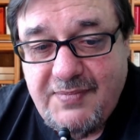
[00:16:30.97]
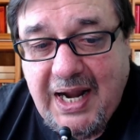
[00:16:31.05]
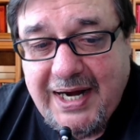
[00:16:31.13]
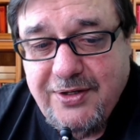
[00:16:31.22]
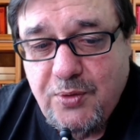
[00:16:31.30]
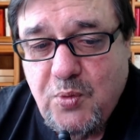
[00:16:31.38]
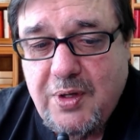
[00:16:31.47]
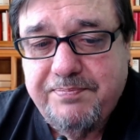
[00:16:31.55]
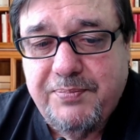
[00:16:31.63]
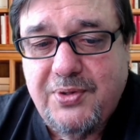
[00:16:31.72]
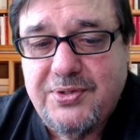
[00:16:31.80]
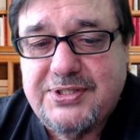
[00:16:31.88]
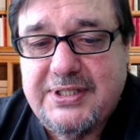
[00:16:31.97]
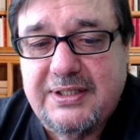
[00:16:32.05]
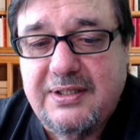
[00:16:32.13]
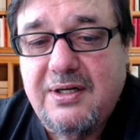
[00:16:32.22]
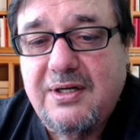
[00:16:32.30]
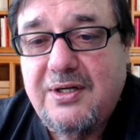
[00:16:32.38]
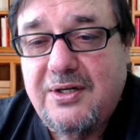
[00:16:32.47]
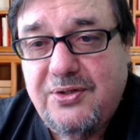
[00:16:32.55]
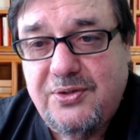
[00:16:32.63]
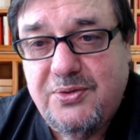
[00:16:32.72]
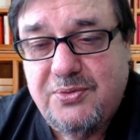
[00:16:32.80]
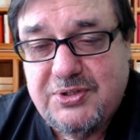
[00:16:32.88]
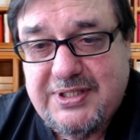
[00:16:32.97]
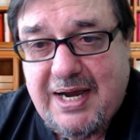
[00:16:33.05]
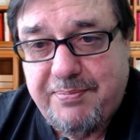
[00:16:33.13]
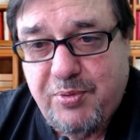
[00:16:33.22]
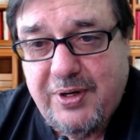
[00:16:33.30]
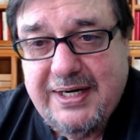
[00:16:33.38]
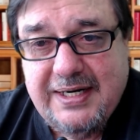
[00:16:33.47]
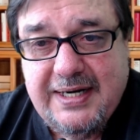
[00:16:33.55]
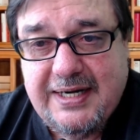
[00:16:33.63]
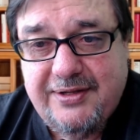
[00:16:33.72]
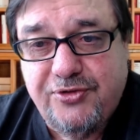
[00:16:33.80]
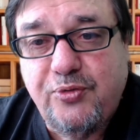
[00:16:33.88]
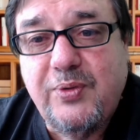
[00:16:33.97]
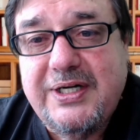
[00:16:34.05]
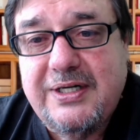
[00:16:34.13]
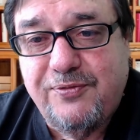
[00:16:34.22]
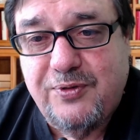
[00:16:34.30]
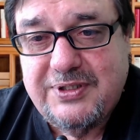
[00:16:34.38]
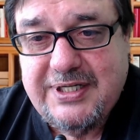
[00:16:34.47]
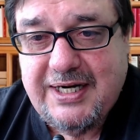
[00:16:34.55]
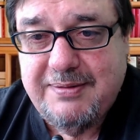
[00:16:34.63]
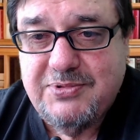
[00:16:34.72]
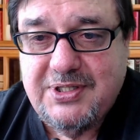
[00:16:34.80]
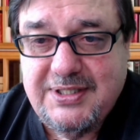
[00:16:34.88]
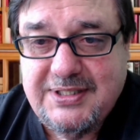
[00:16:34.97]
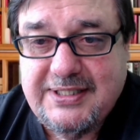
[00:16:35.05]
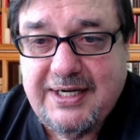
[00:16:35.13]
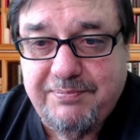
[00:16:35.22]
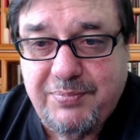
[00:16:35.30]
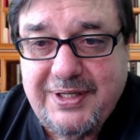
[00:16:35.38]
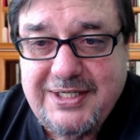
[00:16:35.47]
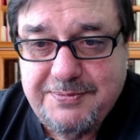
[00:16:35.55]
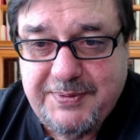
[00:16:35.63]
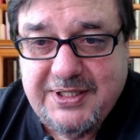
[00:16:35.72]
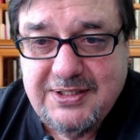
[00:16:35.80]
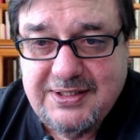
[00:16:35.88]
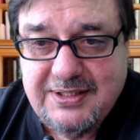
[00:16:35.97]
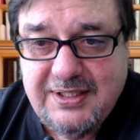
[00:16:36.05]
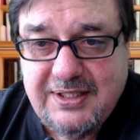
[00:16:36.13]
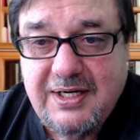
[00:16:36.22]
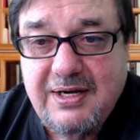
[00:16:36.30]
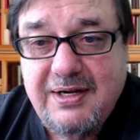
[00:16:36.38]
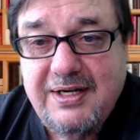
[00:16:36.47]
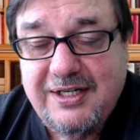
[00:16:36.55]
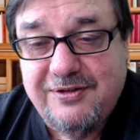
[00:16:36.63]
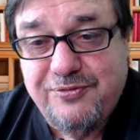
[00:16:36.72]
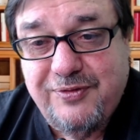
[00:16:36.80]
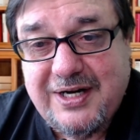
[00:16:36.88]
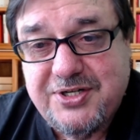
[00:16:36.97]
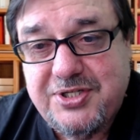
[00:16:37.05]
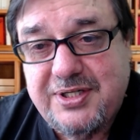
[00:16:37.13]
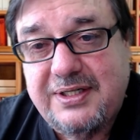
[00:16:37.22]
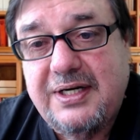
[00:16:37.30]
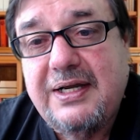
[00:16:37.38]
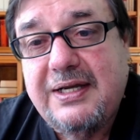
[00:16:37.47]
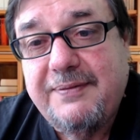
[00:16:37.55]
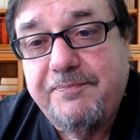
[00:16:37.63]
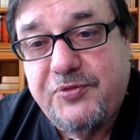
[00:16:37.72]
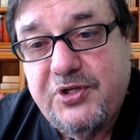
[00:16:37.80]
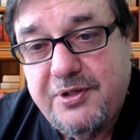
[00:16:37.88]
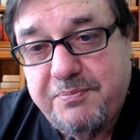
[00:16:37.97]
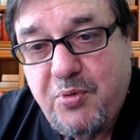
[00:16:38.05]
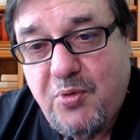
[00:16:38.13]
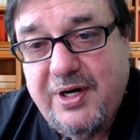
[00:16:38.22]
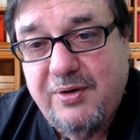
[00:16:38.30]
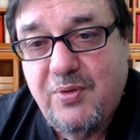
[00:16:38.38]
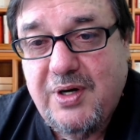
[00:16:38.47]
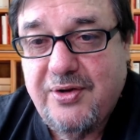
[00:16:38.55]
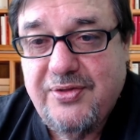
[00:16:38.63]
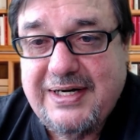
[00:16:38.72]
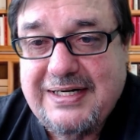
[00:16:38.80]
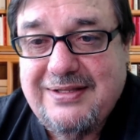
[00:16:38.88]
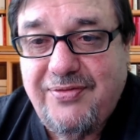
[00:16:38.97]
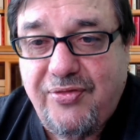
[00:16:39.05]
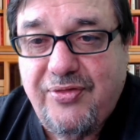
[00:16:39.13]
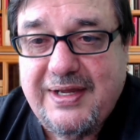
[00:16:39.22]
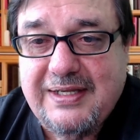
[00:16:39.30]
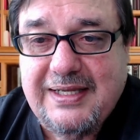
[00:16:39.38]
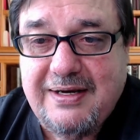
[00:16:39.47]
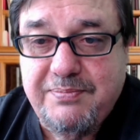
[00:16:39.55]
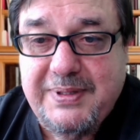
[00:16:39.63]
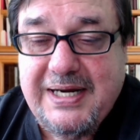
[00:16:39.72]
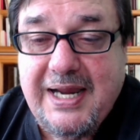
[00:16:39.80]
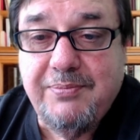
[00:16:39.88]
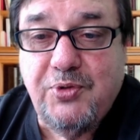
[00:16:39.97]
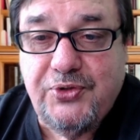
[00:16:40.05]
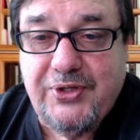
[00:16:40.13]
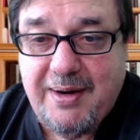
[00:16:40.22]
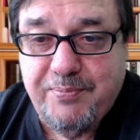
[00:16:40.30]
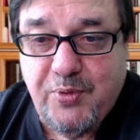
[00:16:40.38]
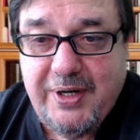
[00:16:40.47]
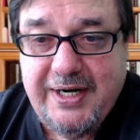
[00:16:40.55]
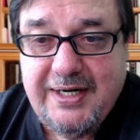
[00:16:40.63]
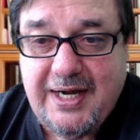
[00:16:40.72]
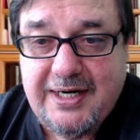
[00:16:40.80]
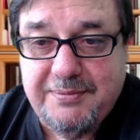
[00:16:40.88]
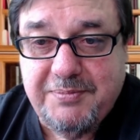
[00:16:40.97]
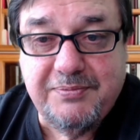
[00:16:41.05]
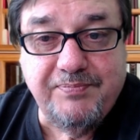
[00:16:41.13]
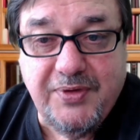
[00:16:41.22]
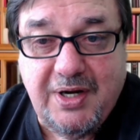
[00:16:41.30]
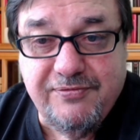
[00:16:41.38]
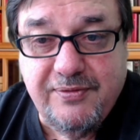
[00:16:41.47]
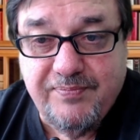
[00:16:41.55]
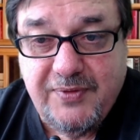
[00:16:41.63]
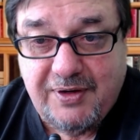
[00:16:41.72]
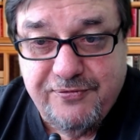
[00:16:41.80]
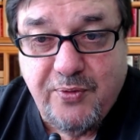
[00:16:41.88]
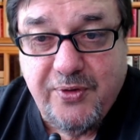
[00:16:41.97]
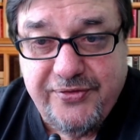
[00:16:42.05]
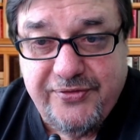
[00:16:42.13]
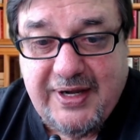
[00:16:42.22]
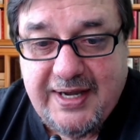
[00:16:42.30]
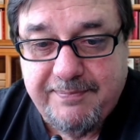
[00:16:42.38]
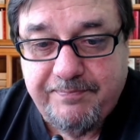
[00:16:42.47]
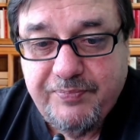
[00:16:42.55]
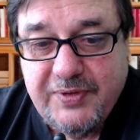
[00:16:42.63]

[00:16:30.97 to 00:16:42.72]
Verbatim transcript: I know one person who was operated on 3 different times in the same place because of the infection, to the point where they didn't think they'd be able to operate on him a 4th time.